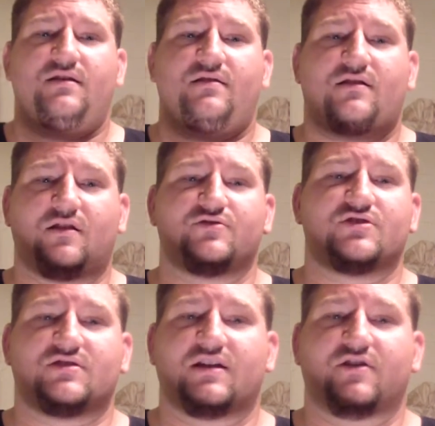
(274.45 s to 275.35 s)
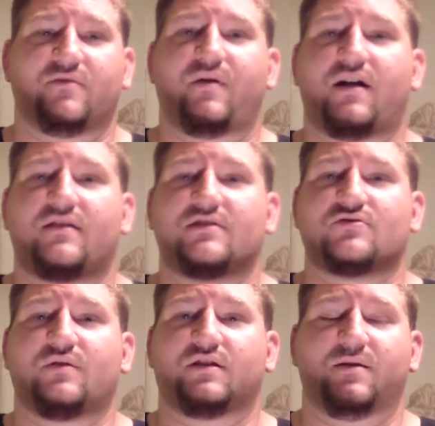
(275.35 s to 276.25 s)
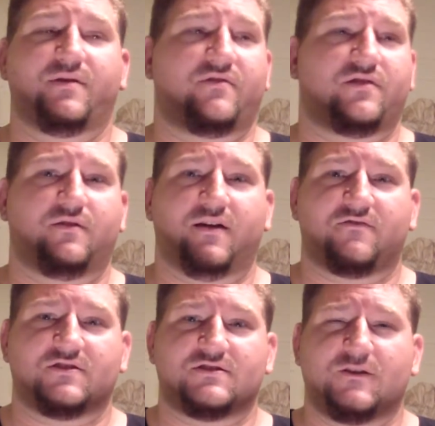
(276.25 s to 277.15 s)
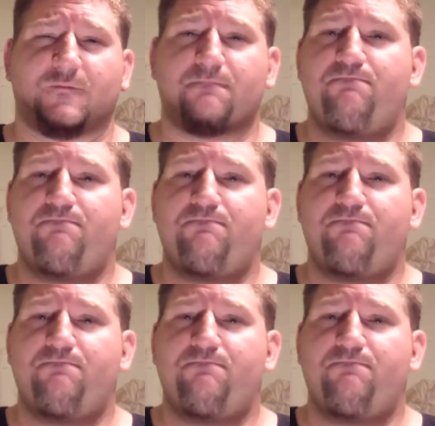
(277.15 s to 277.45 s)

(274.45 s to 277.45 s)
the closest thing to your body that's going to keep everything you have concealed.